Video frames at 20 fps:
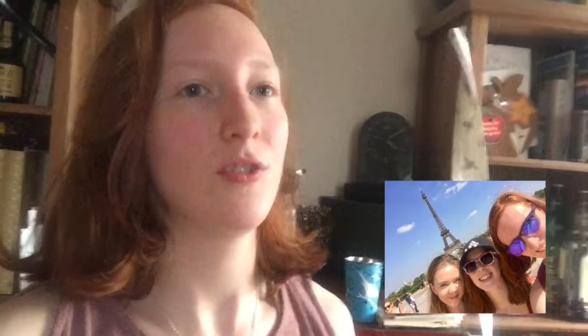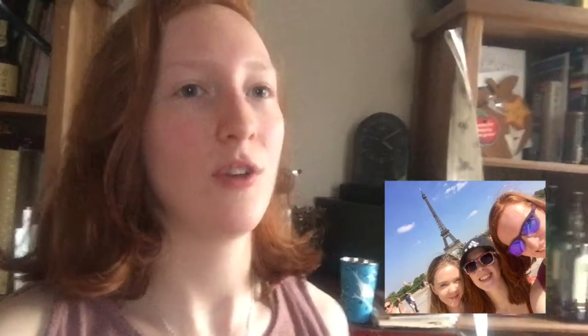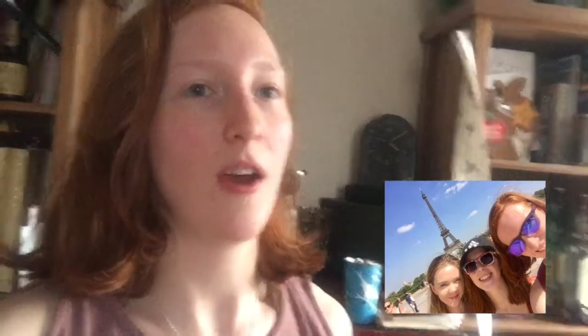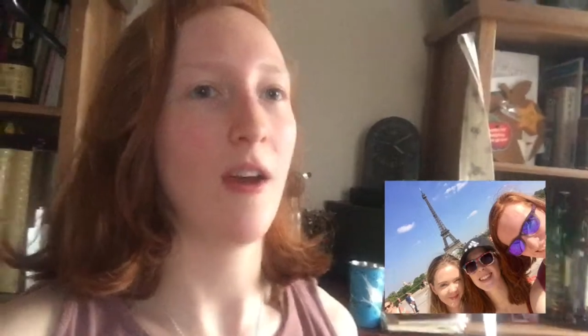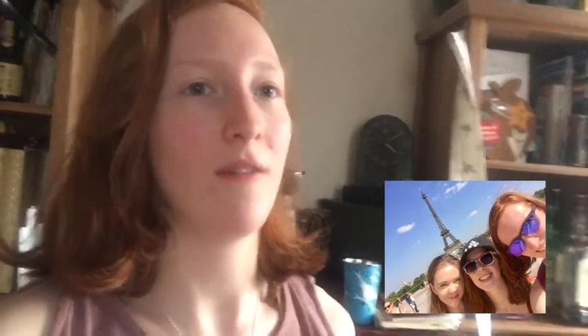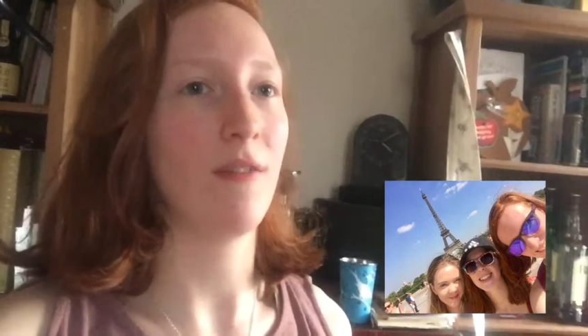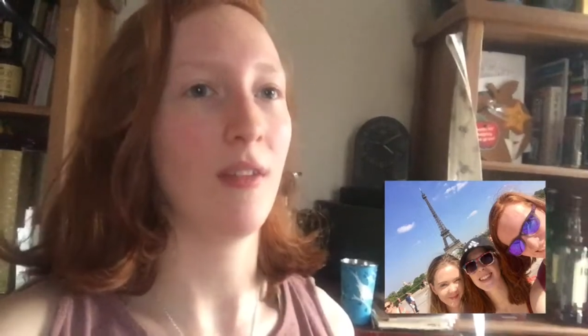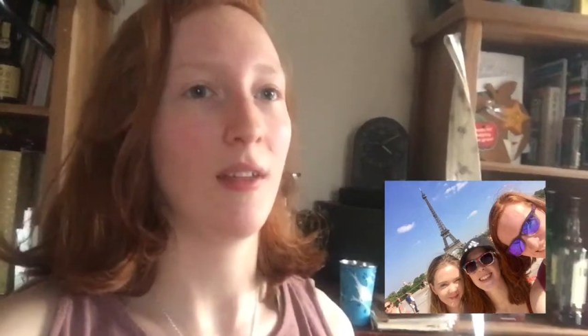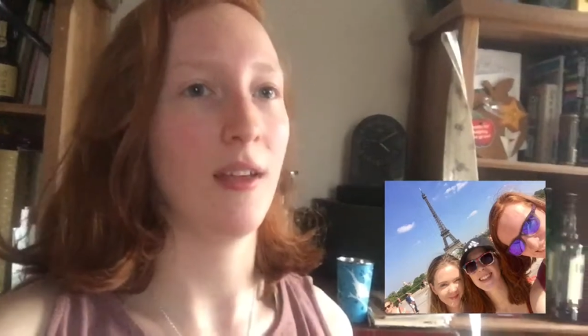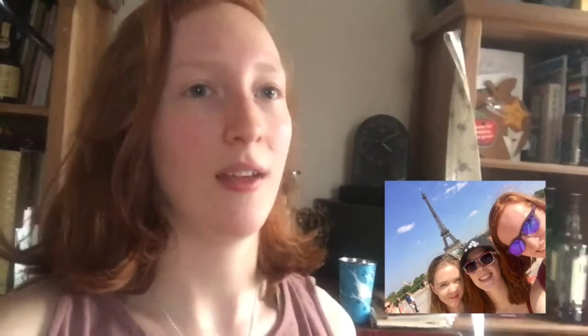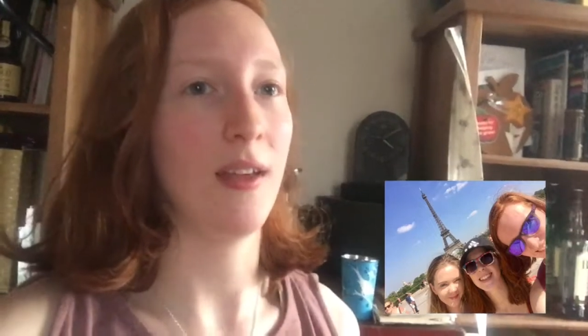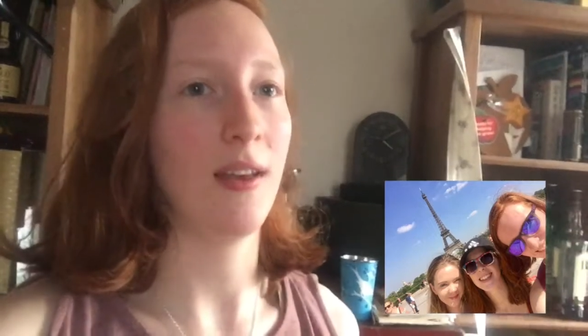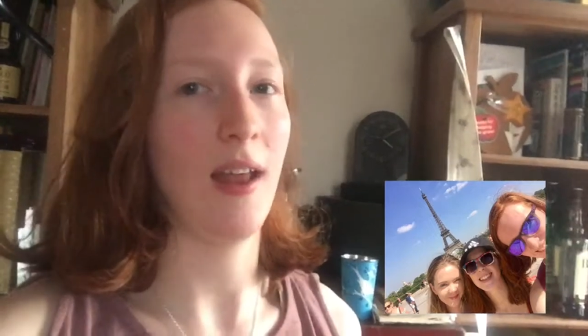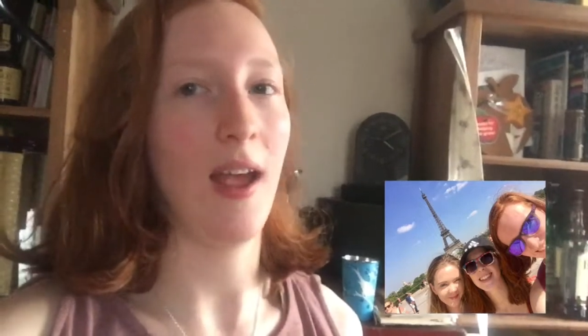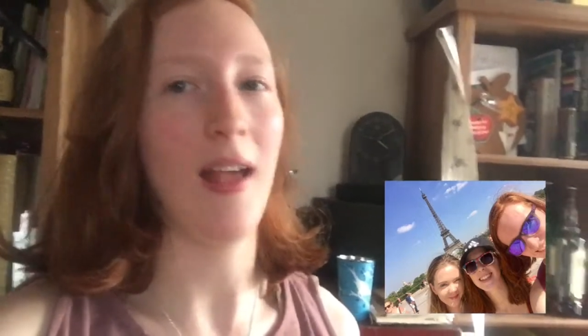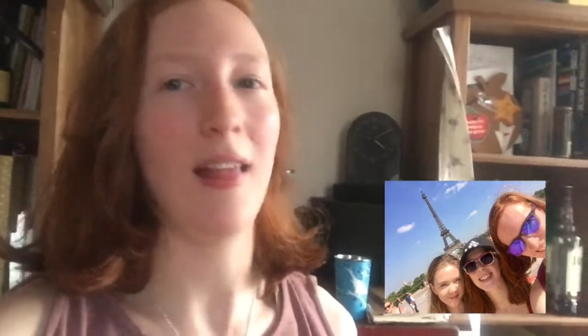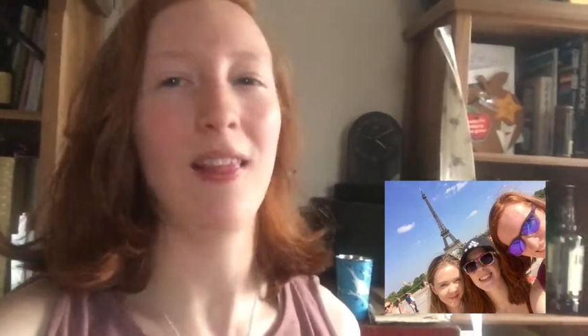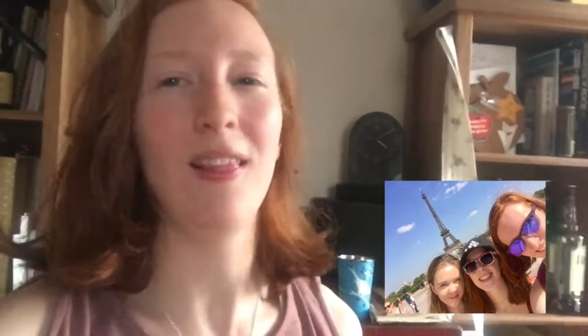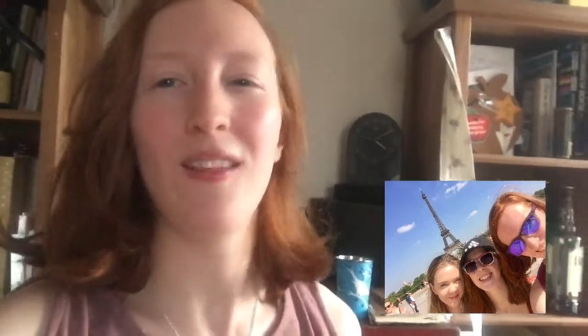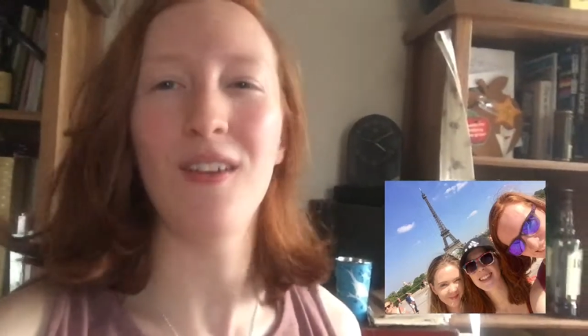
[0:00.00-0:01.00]
travelling,
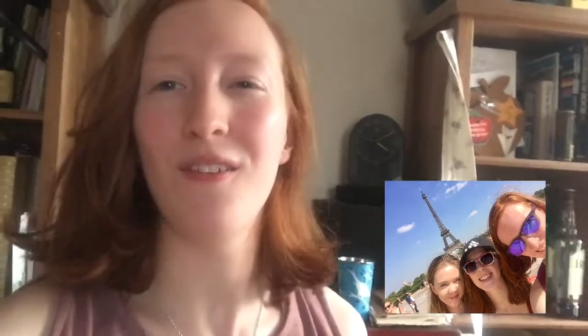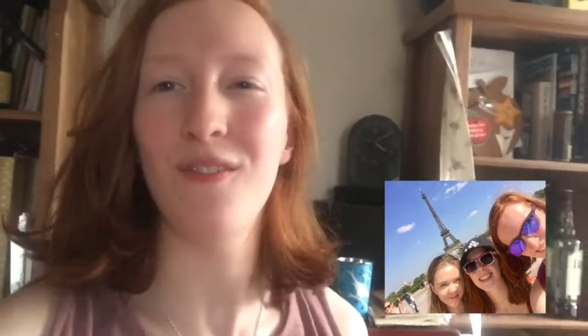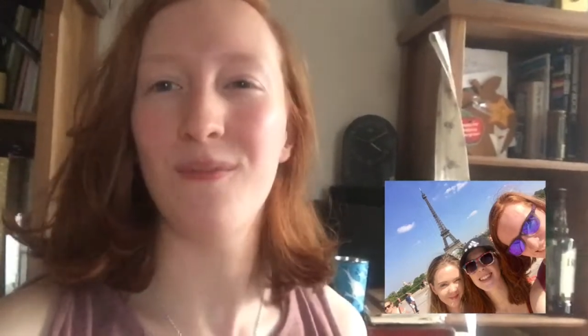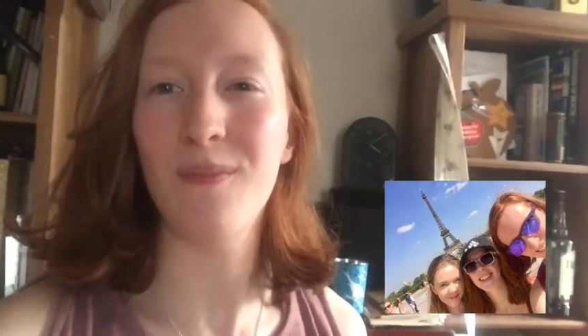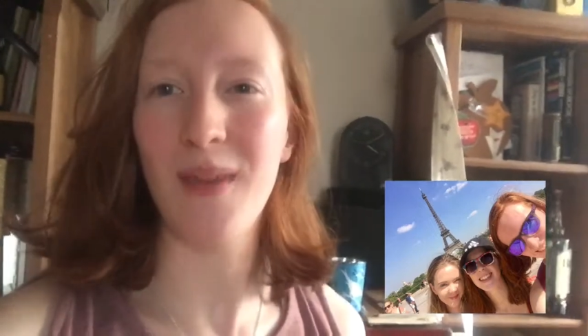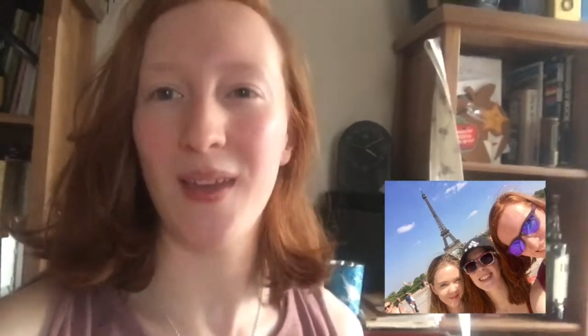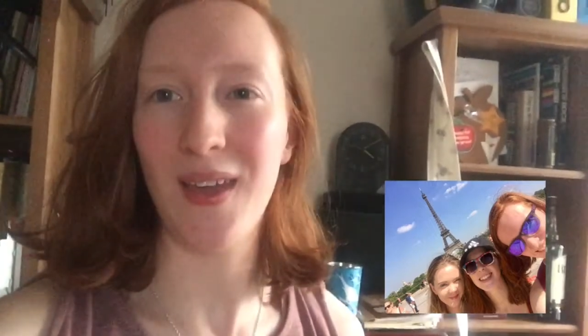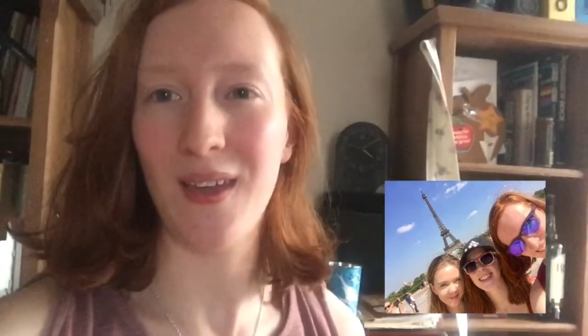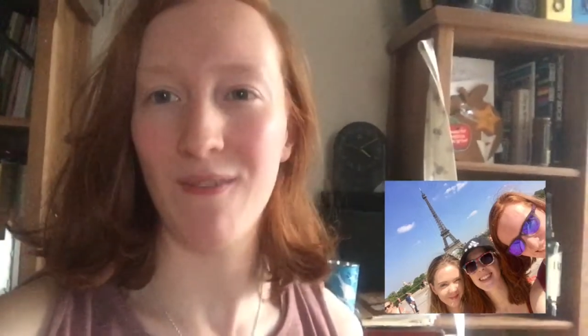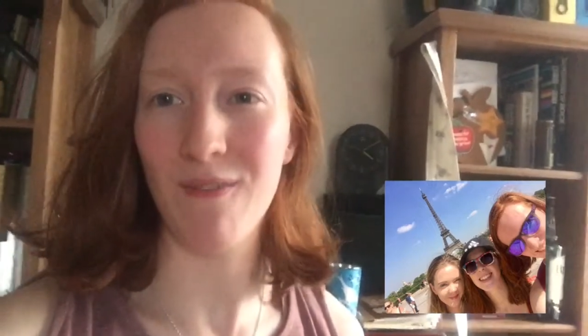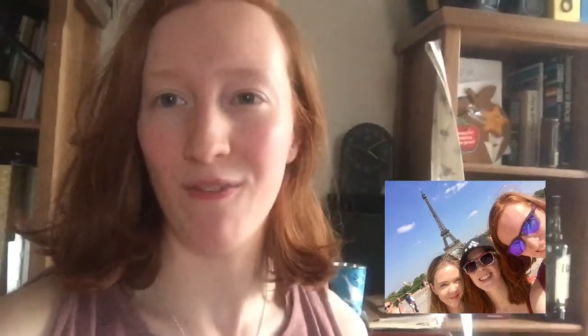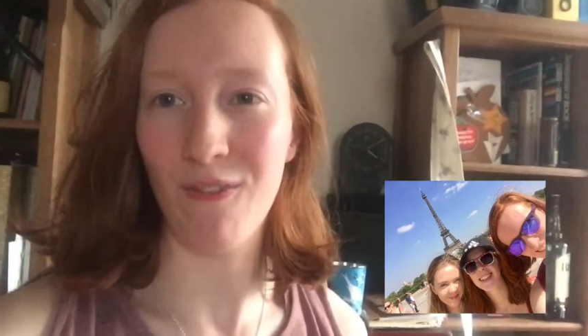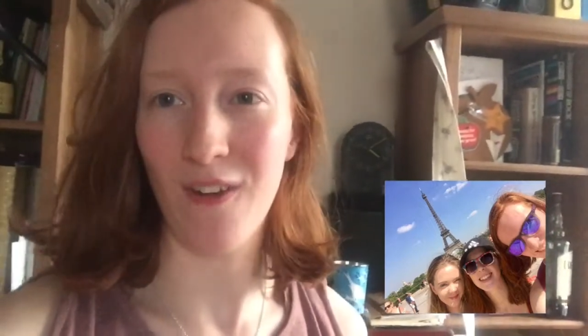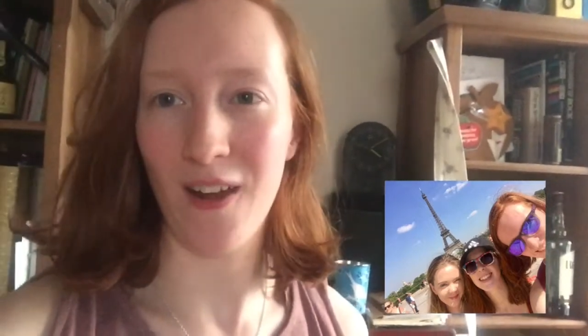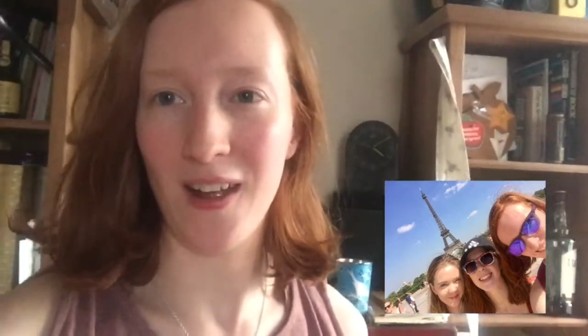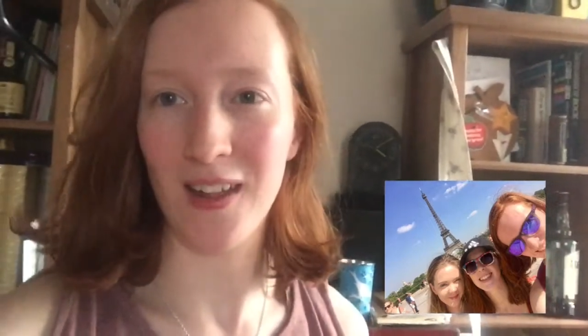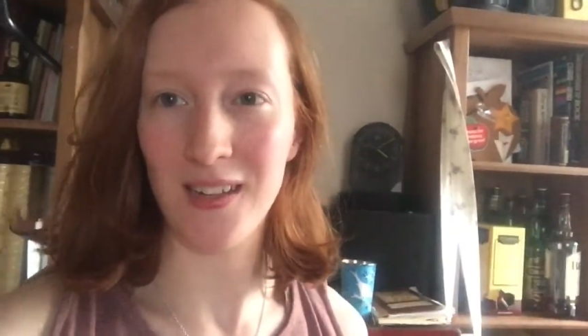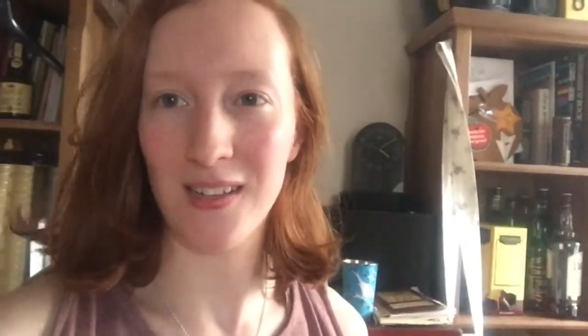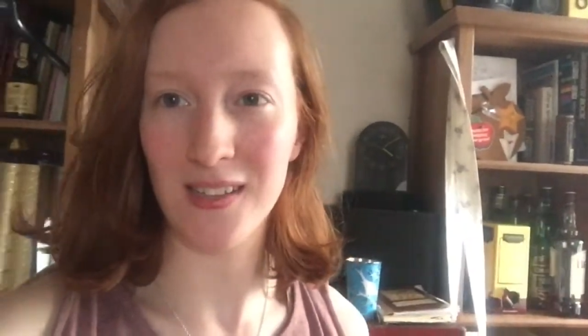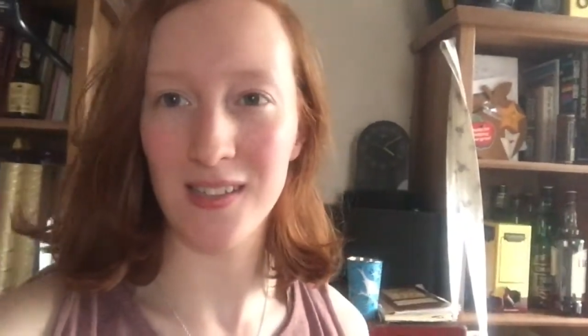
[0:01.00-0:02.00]
I love making
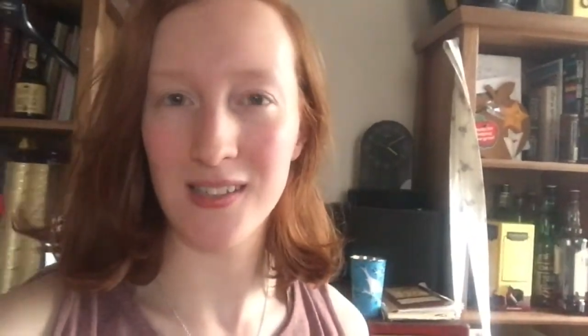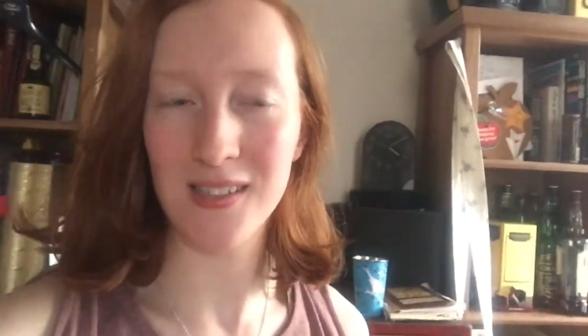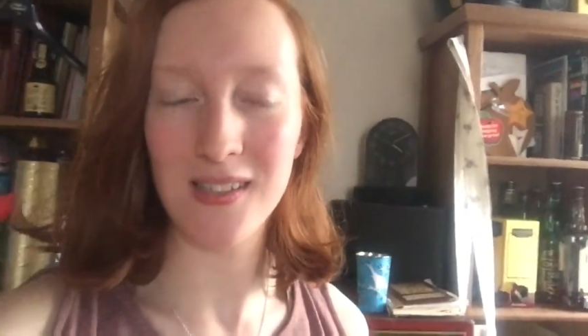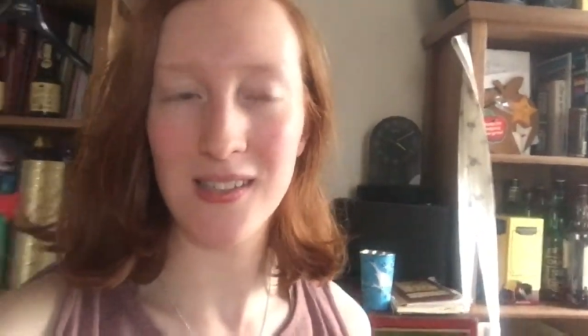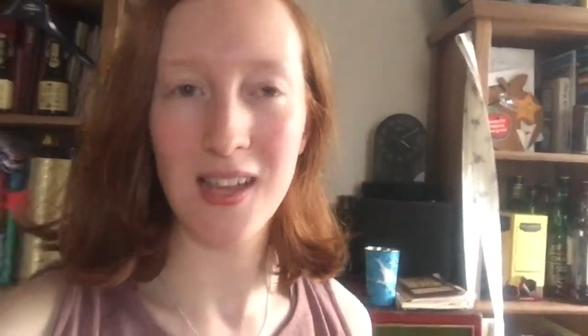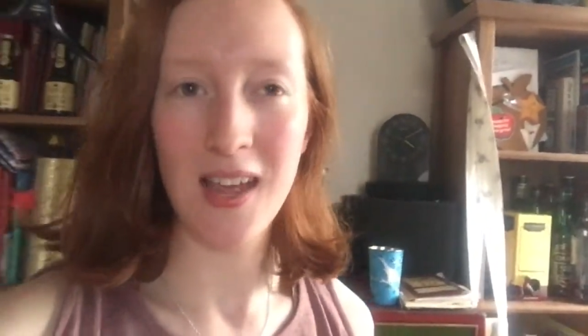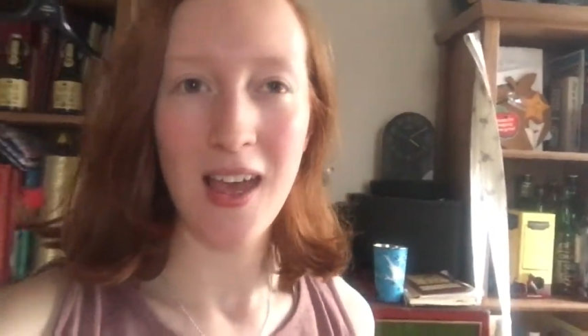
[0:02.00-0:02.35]
friends,